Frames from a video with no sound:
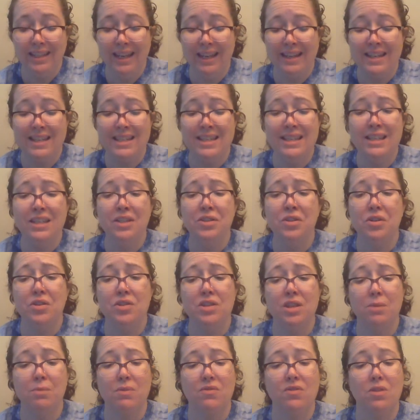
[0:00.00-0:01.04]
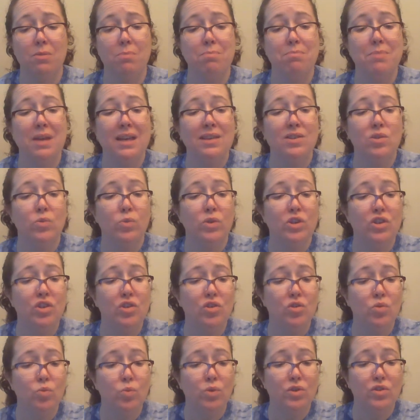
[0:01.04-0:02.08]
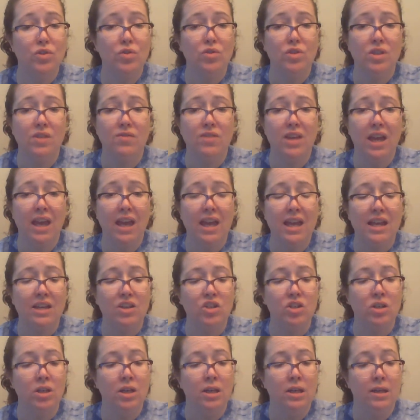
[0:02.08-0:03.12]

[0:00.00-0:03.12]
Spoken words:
And he killed some of the best witches and wizards of the age.